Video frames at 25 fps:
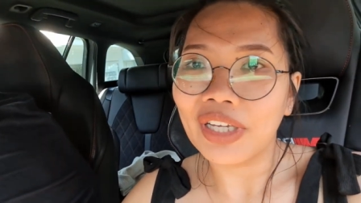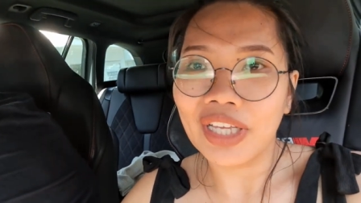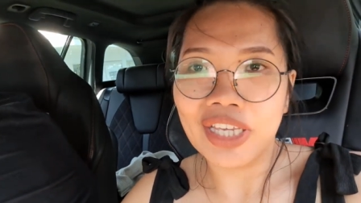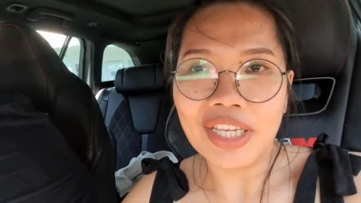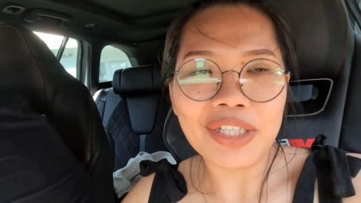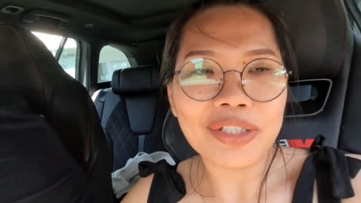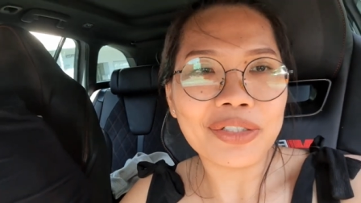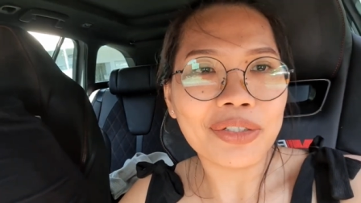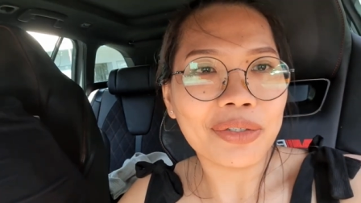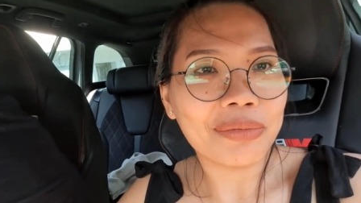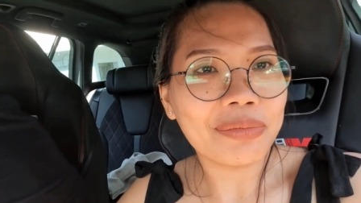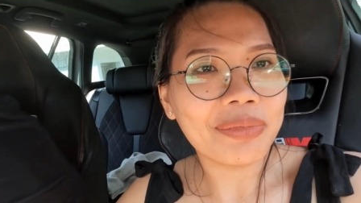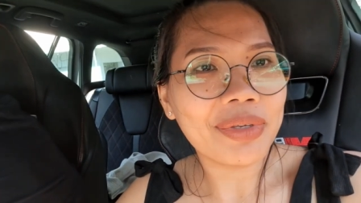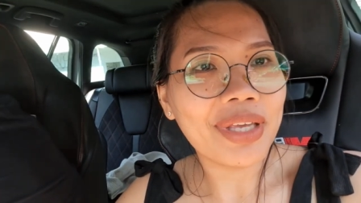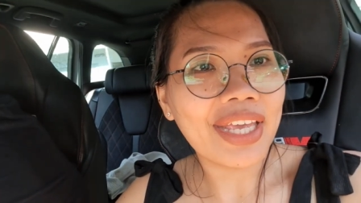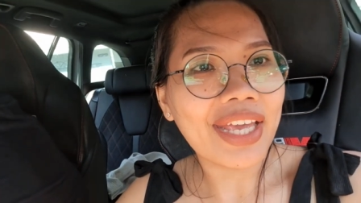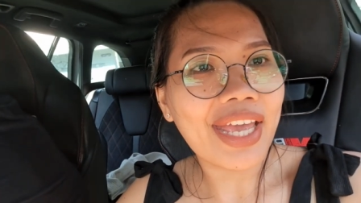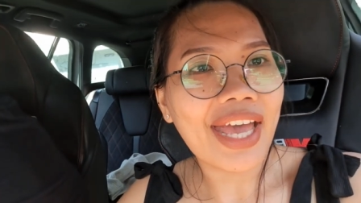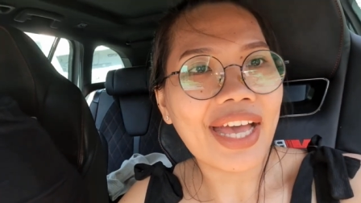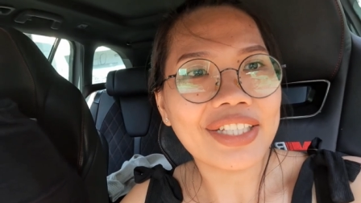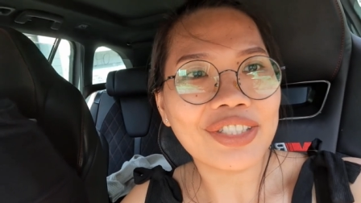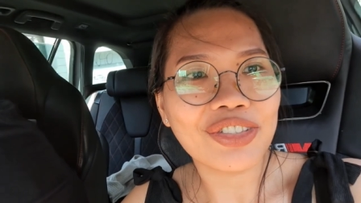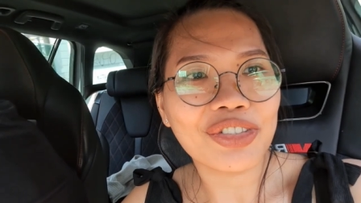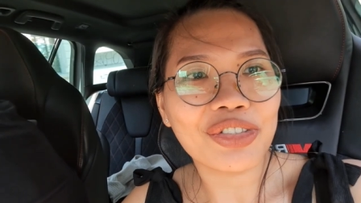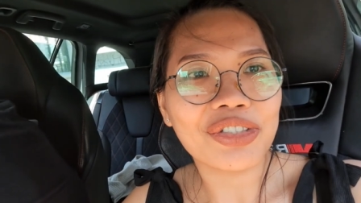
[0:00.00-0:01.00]
He told me he
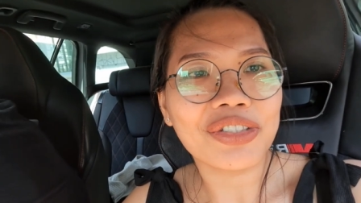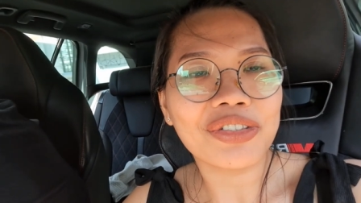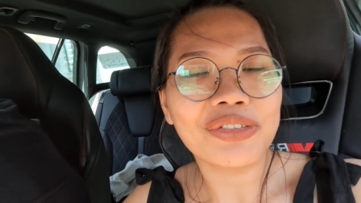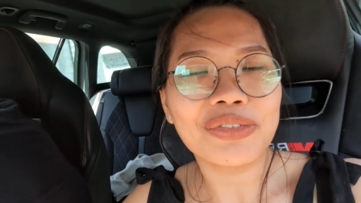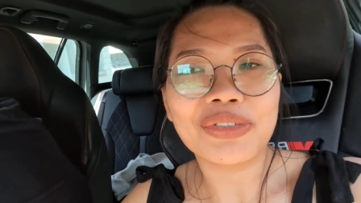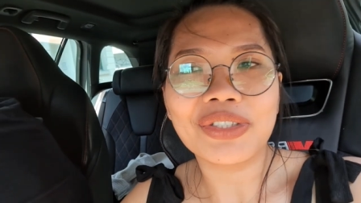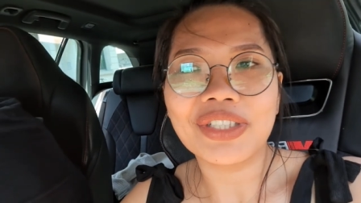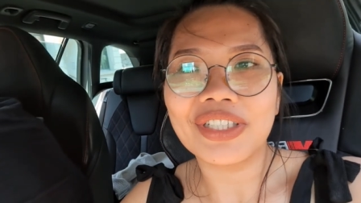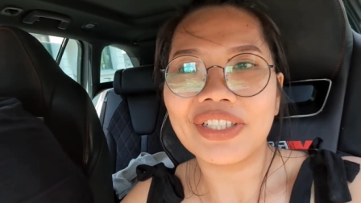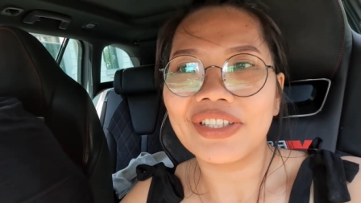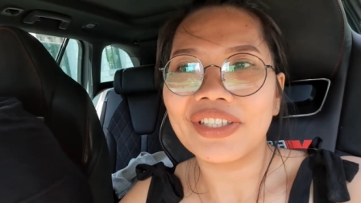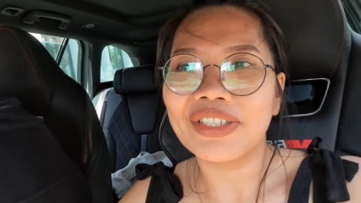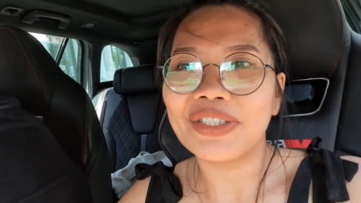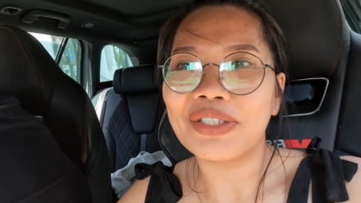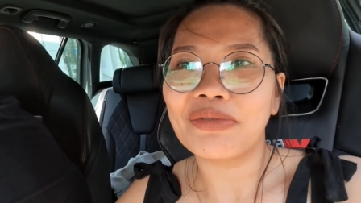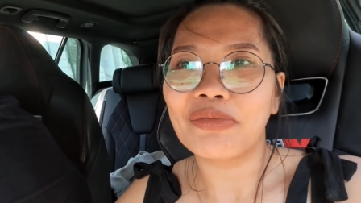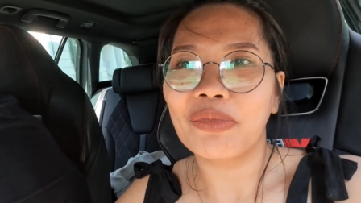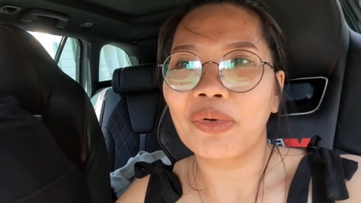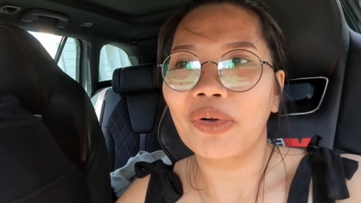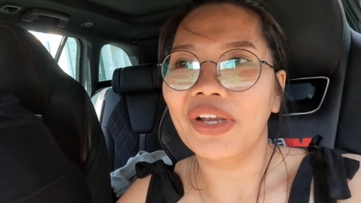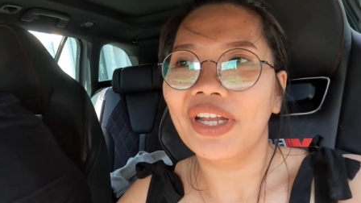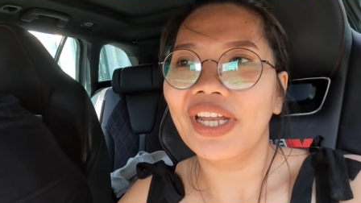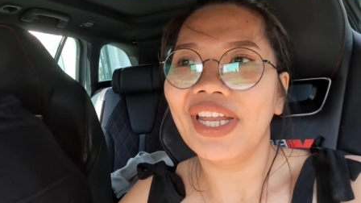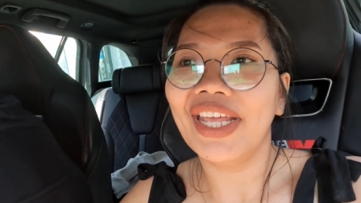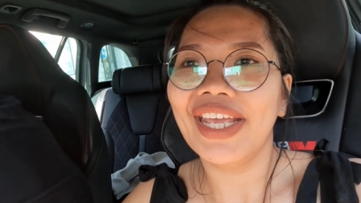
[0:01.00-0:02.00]
extra Google this
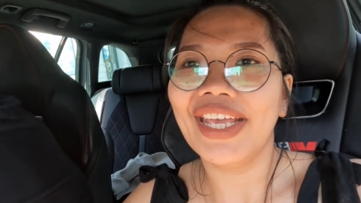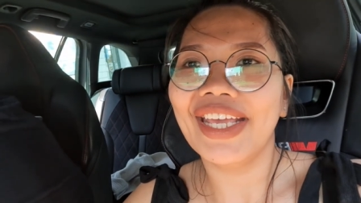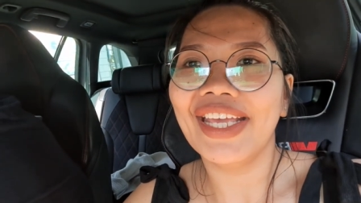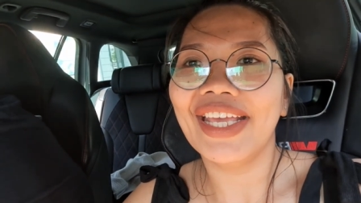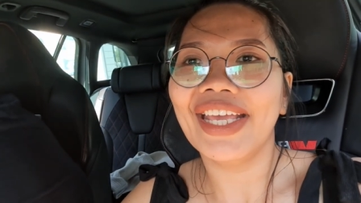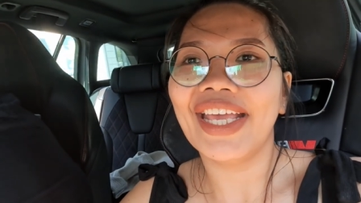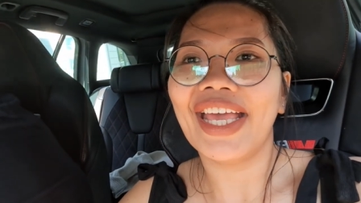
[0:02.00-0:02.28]
morning,